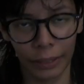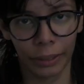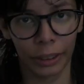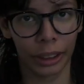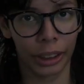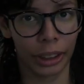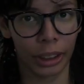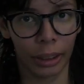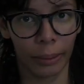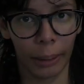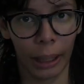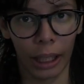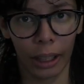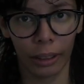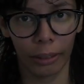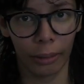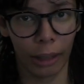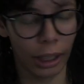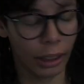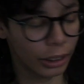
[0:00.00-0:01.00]
if you're somehow
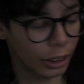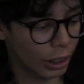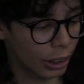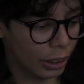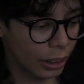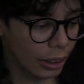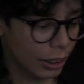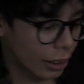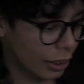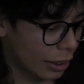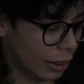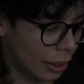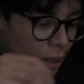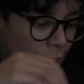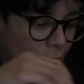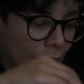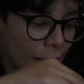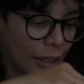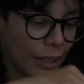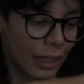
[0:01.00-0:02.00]
watching this,
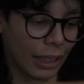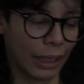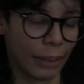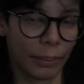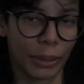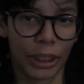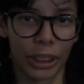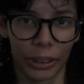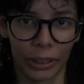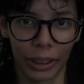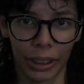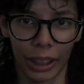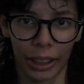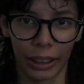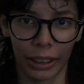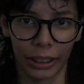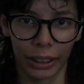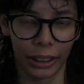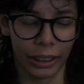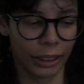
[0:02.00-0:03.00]
I'm so
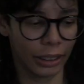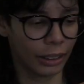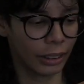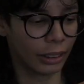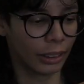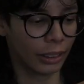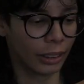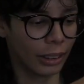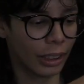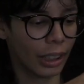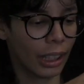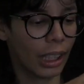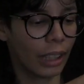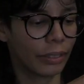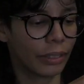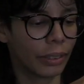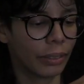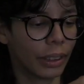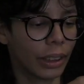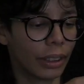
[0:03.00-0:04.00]
sorry that
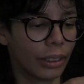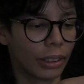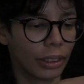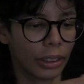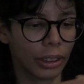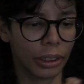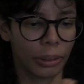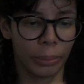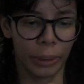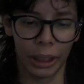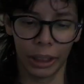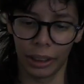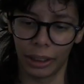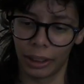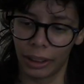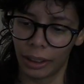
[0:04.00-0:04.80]
half the video is just me